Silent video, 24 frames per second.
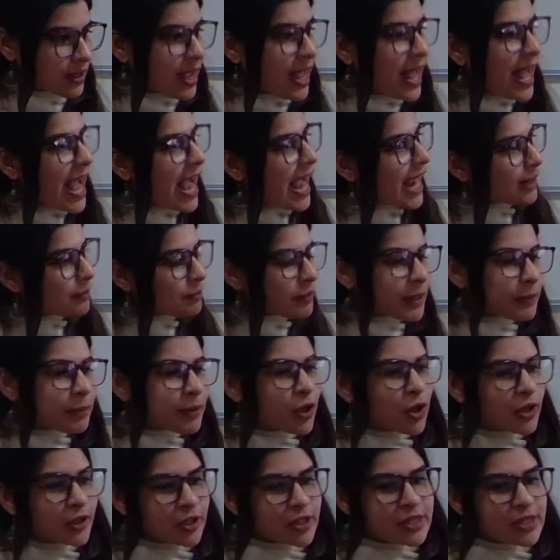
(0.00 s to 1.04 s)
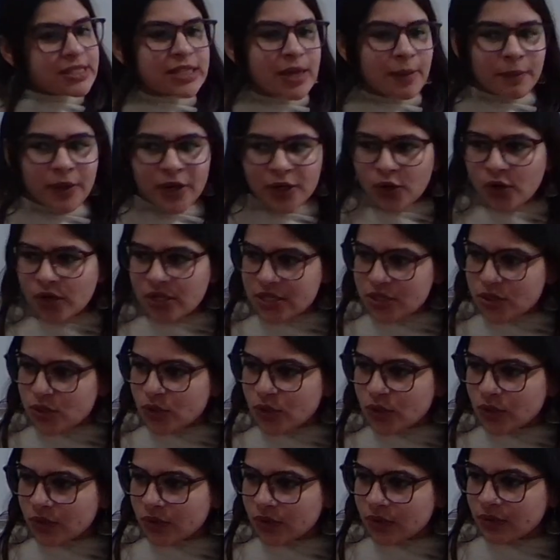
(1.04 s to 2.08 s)
And maybe on your stomach also,
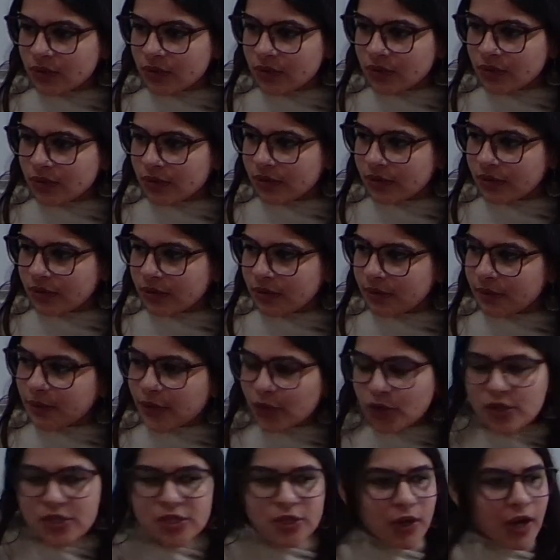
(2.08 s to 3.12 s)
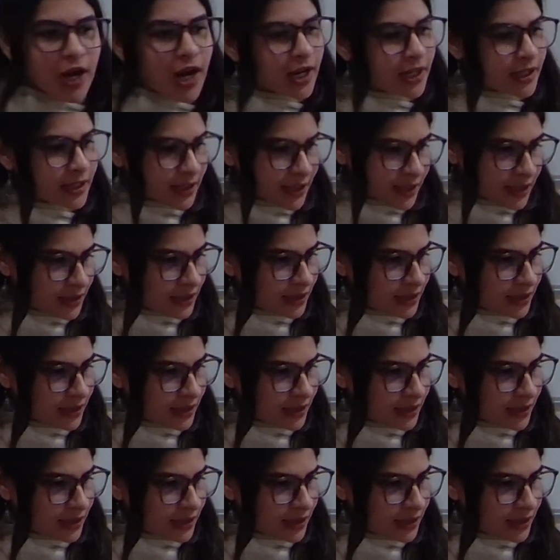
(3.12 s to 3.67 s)
because you are hungry.